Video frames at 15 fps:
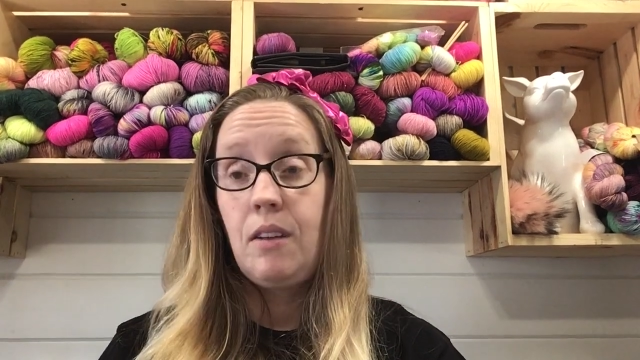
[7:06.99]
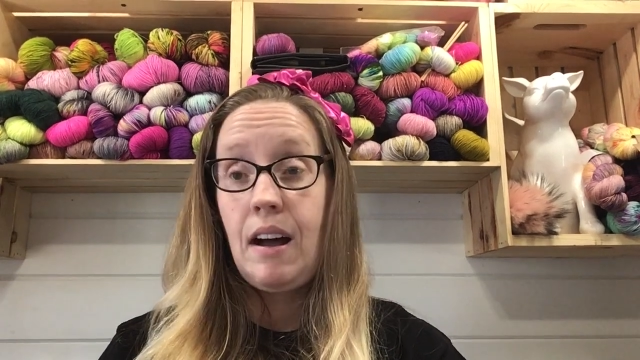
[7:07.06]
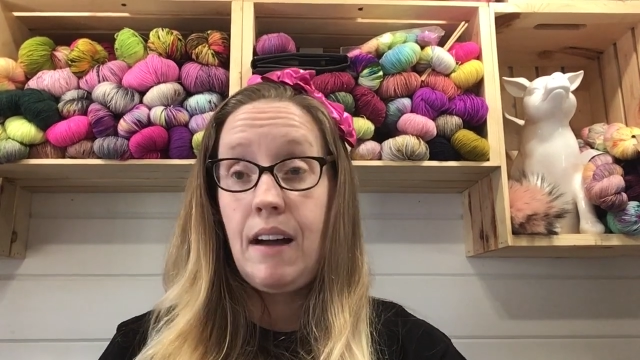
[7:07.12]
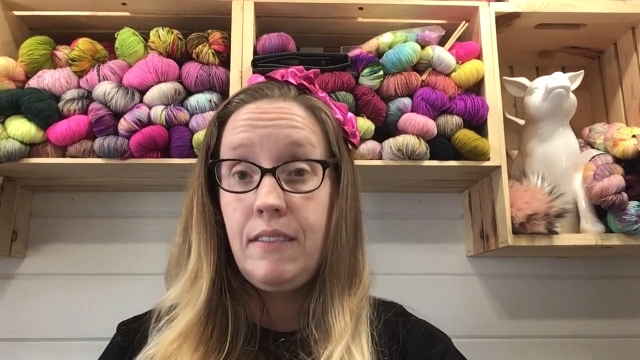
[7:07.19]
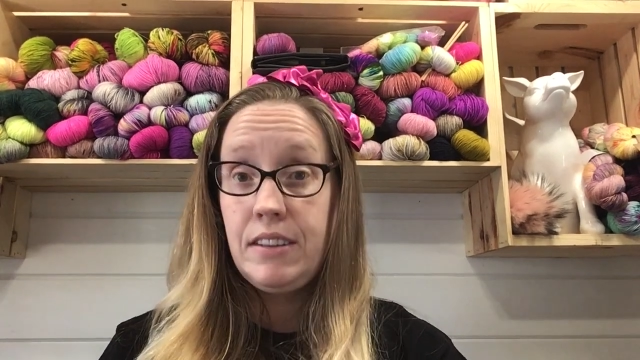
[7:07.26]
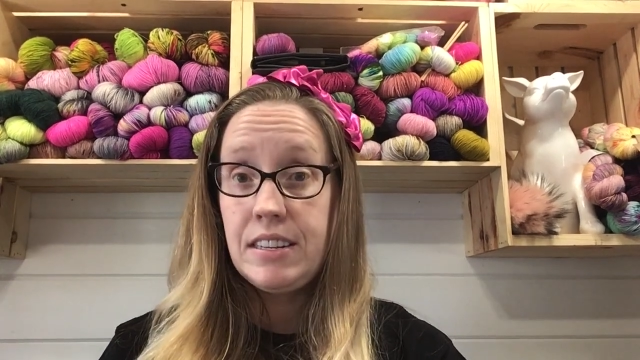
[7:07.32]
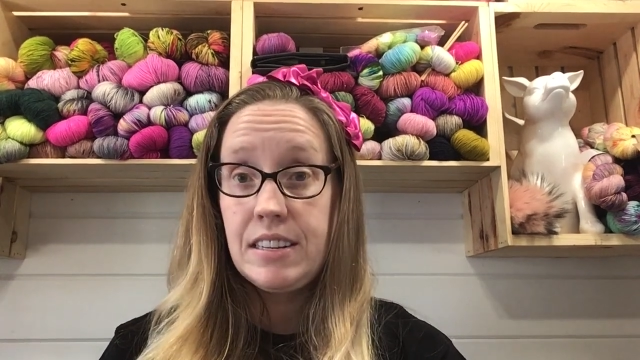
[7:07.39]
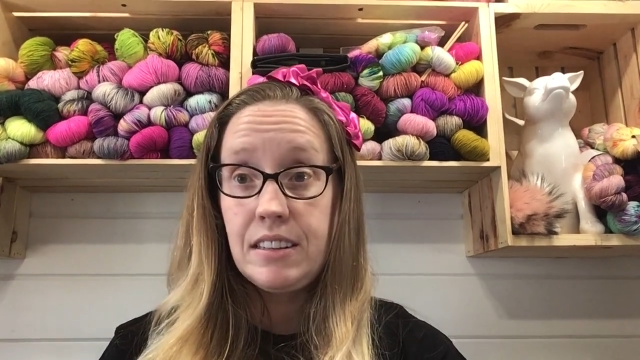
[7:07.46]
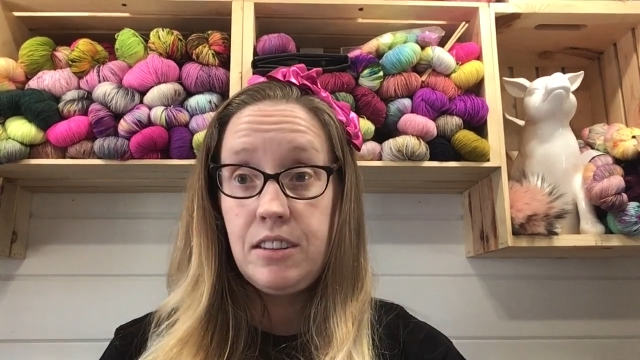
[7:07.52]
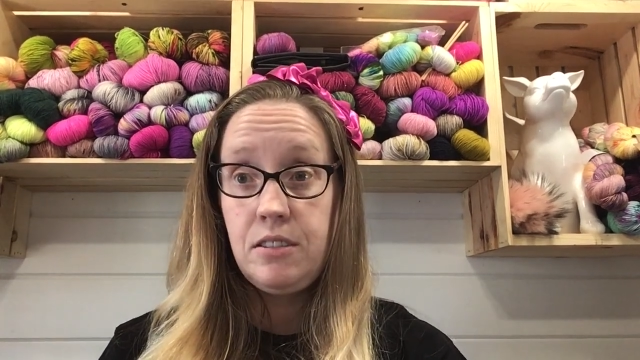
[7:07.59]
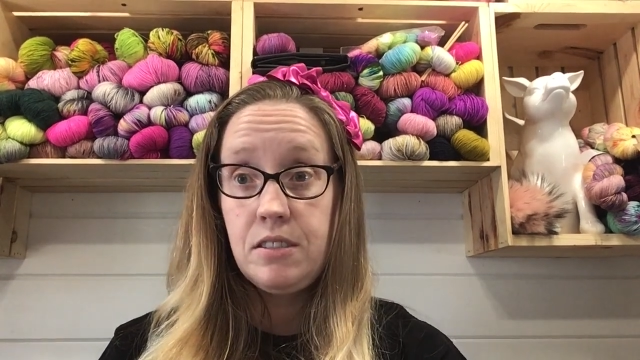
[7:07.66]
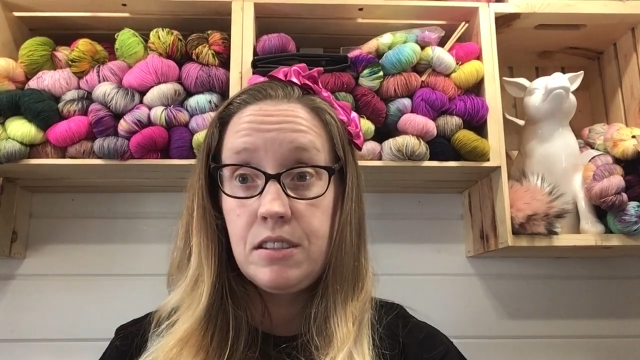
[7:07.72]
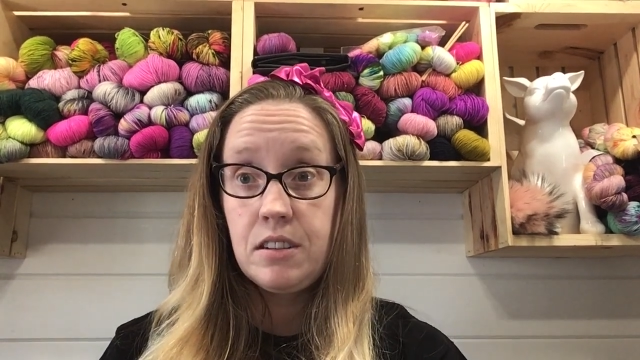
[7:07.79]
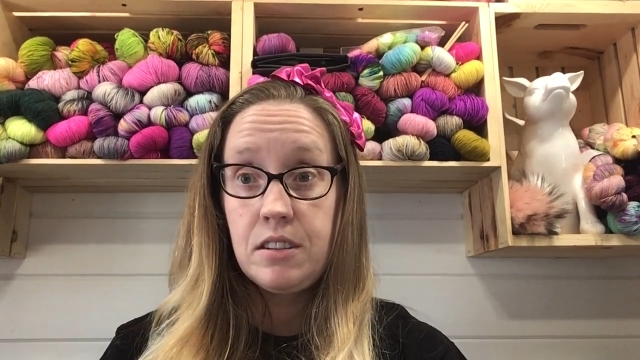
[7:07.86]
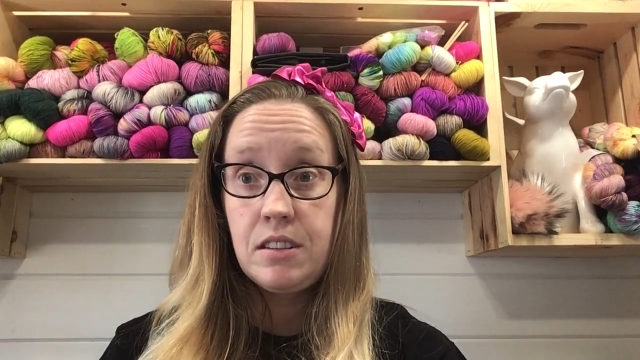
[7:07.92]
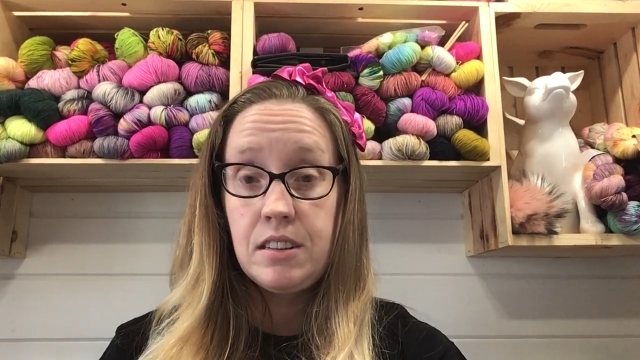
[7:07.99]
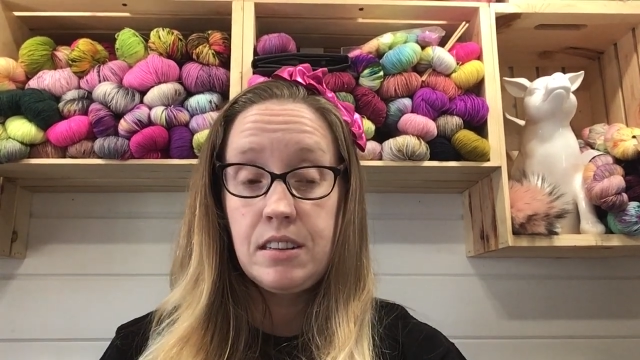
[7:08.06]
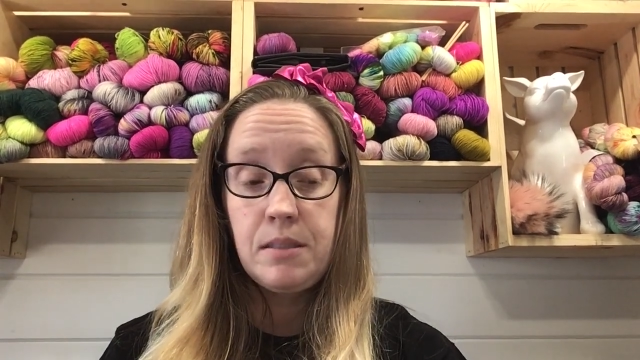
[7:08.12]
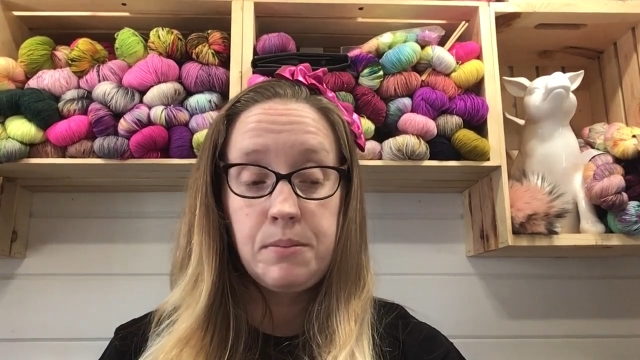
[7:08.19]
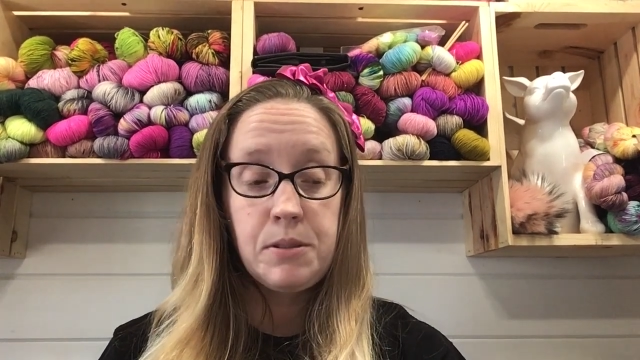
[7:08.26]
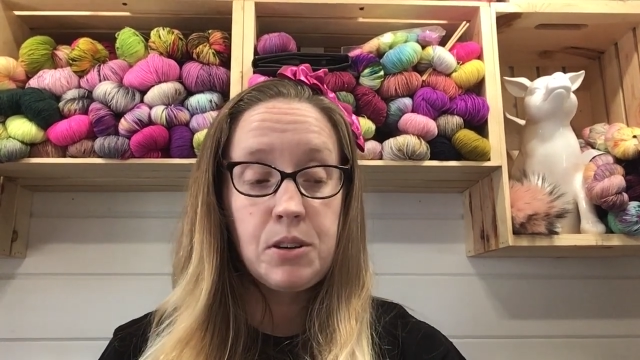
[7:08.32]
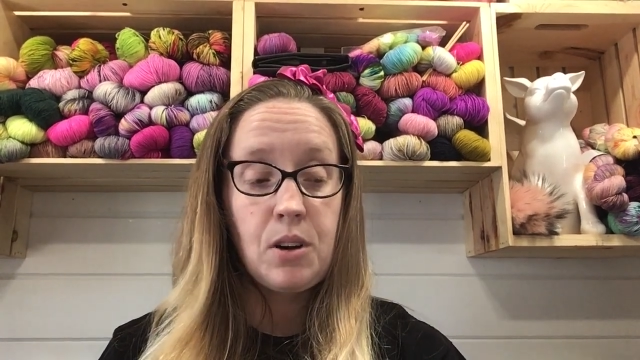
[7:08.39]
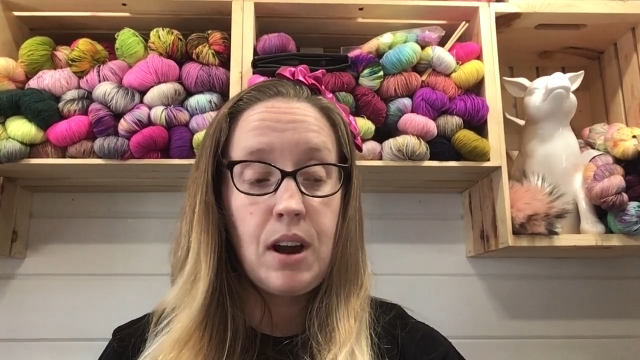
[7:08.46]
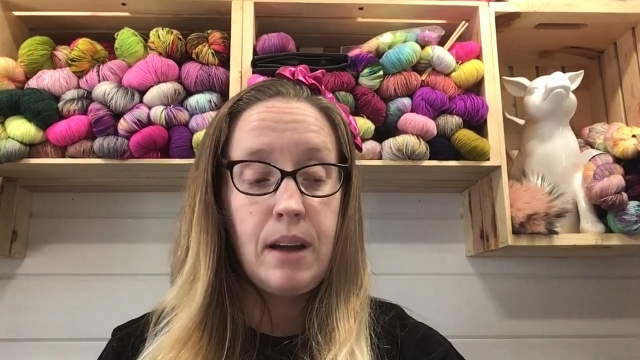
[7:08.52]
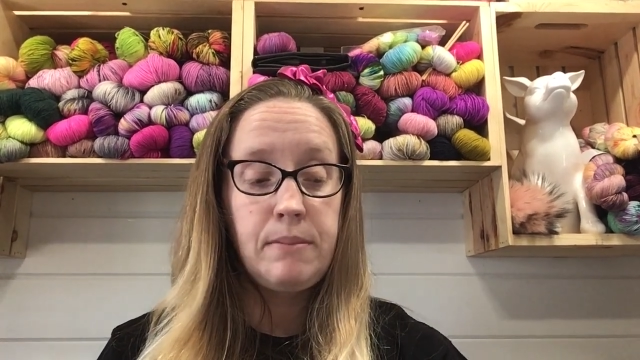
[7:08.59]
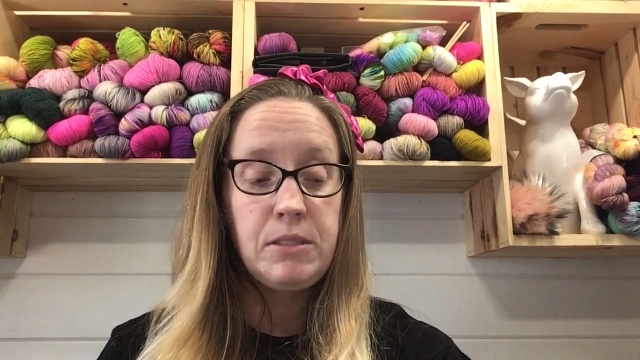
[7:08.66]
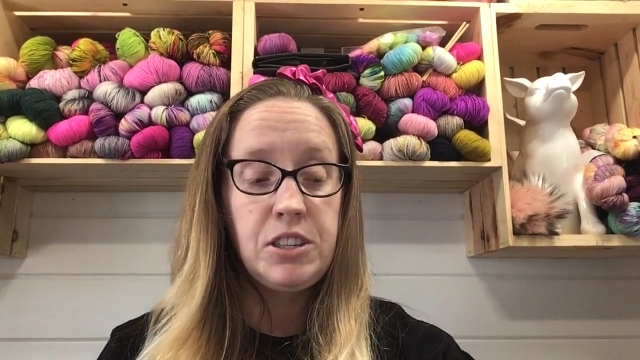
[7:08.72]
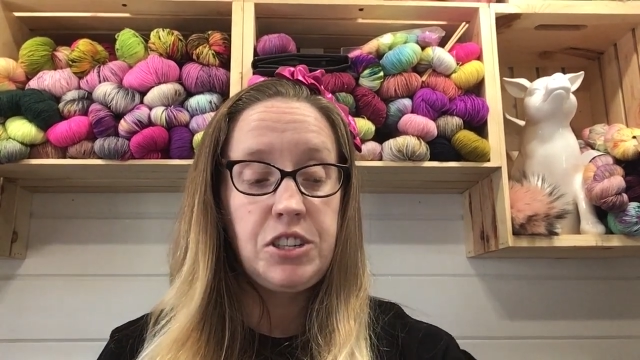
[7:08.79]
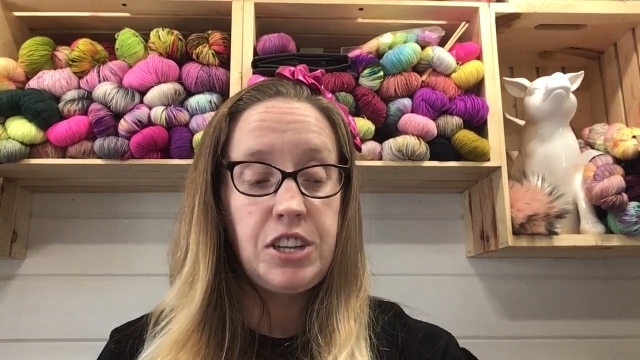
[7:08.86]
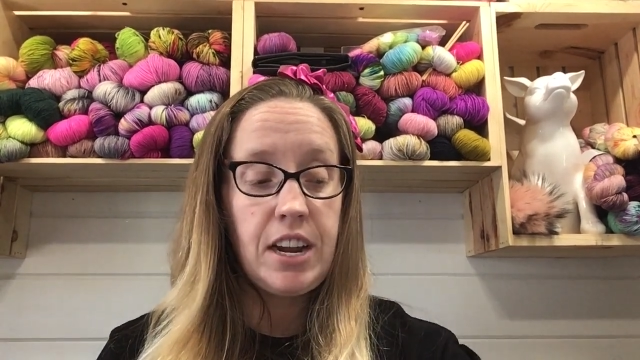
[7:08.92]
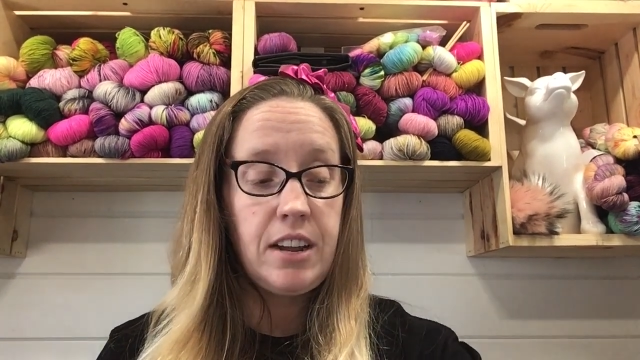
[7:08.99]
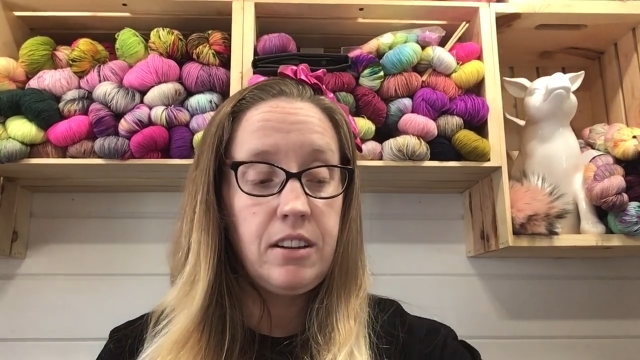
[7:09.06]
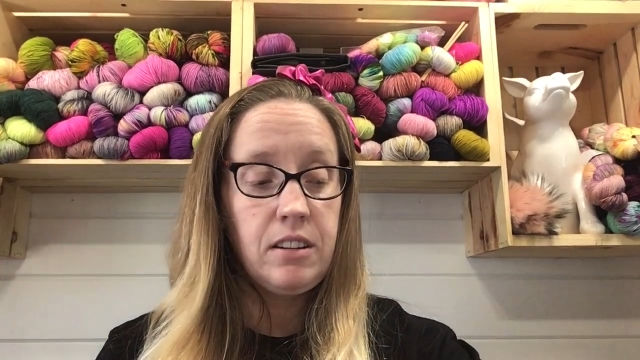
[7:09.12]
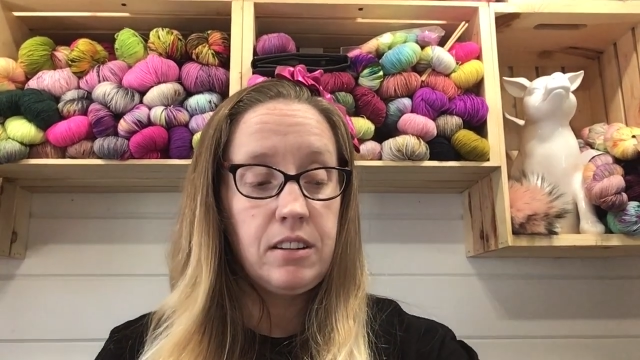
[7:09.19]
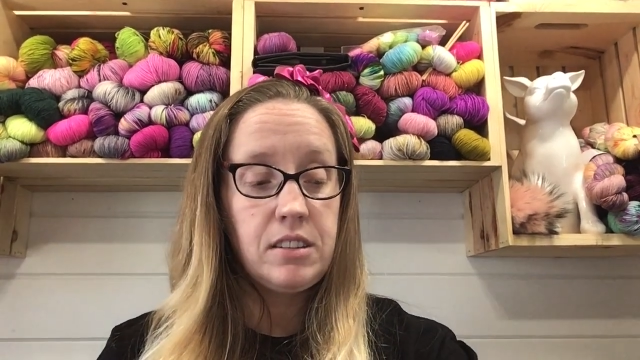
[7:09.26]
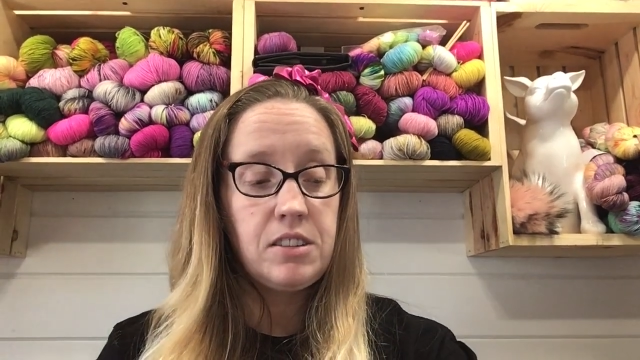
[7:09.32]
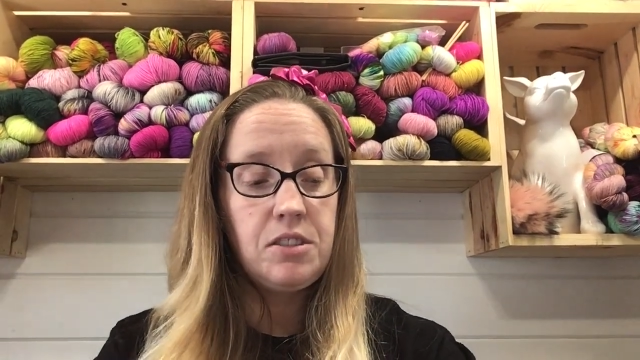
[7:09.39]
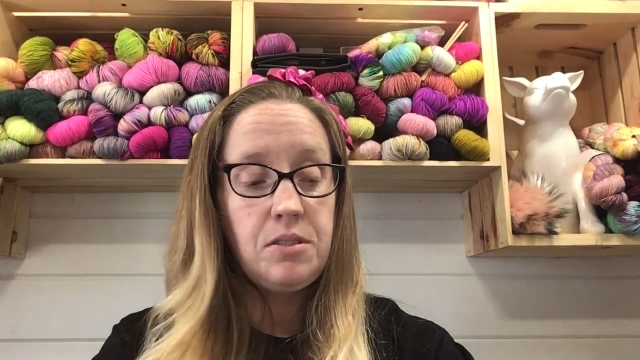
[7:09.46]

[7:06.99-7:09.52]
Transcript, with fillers: obviously you should subscribe to J Hooks.